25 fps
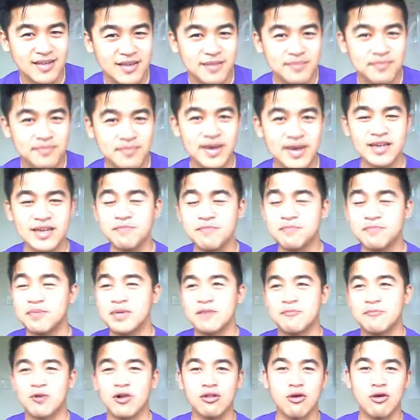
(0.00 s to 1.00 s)
Many
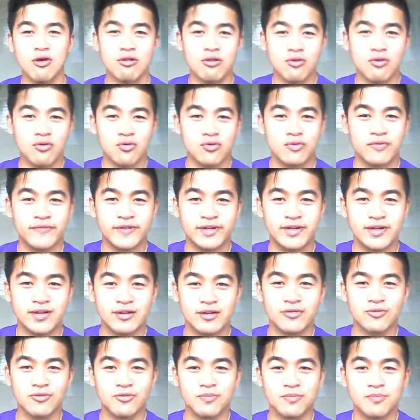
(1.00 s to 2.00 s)
people all over the
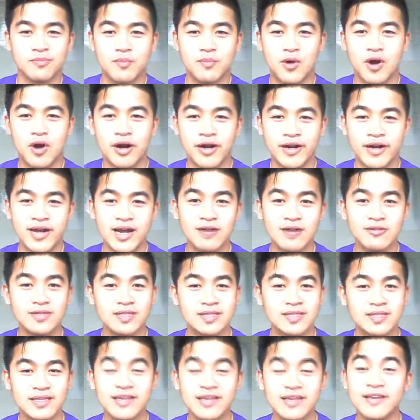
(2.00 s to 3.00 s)
globe are now
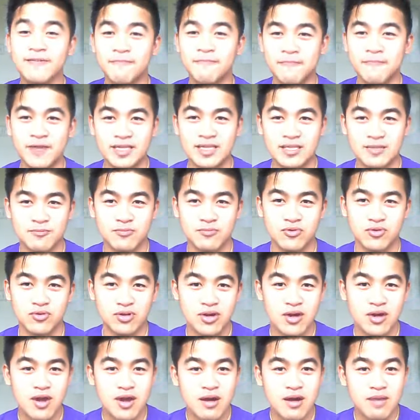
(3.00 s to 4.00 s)
seeing Facebook
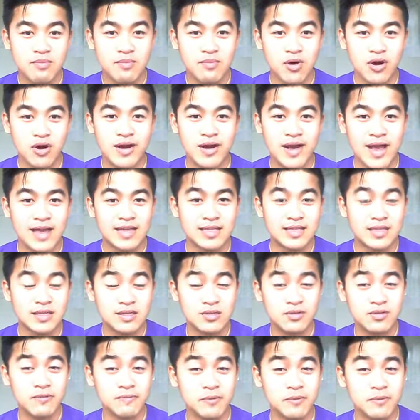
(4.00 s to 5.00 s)
more as a
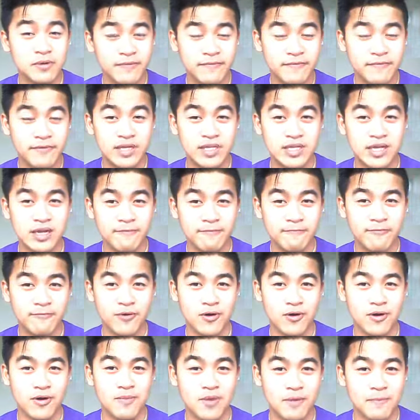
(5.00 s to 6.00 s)
superficial
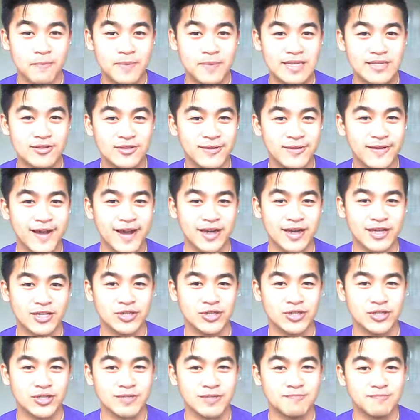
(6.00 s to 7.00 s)
form of
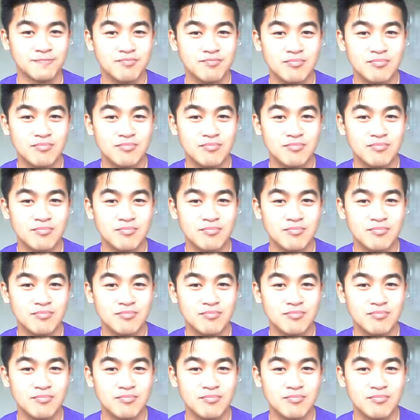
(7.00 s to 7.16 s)
interaction,